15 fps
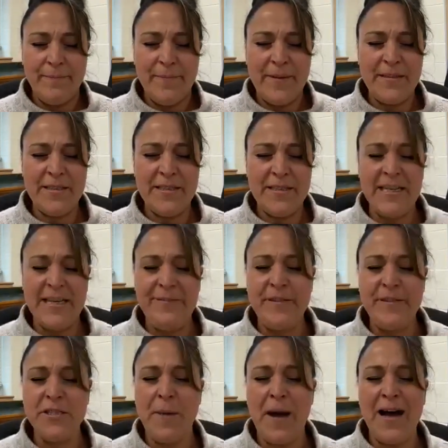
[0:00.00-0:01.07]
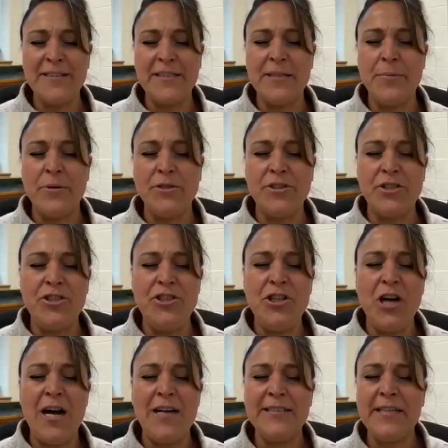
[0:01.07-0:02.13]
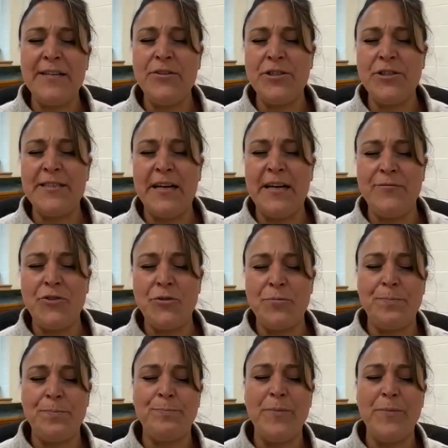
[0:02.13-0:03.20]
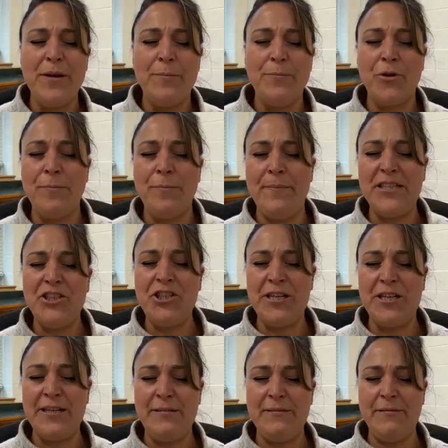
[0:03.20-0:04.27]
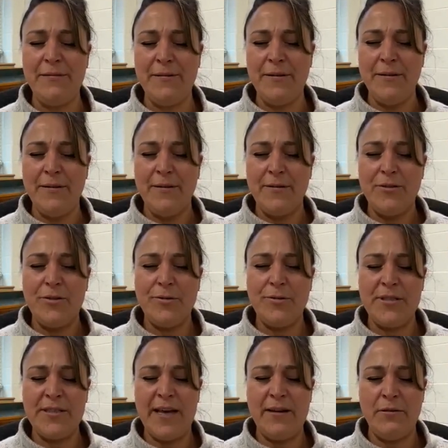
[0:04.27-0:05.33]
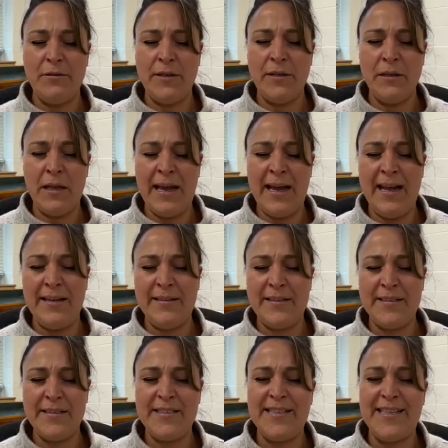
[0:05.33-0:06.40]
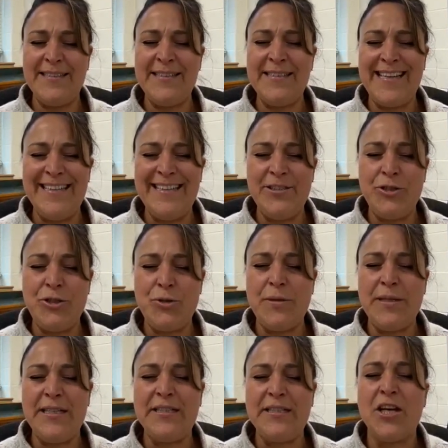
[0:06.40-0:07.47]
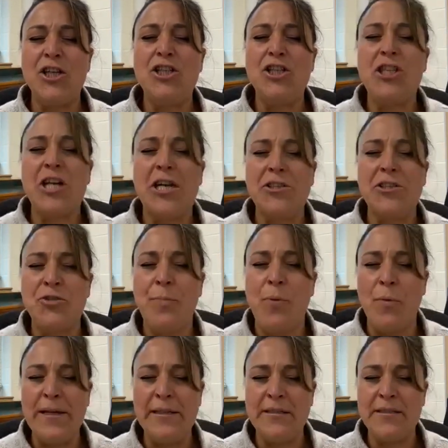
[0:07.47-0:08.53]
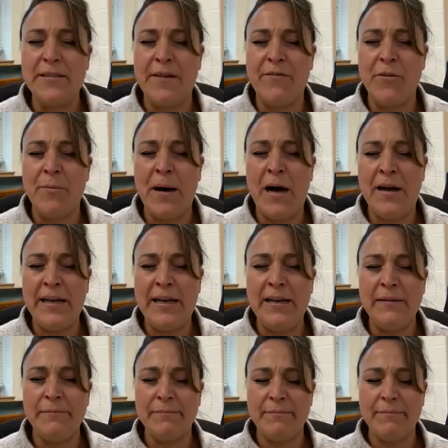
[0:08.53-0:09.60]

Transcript: and see if it's possible to just give yourself to permission to settle and land and sense into these touch points of the body.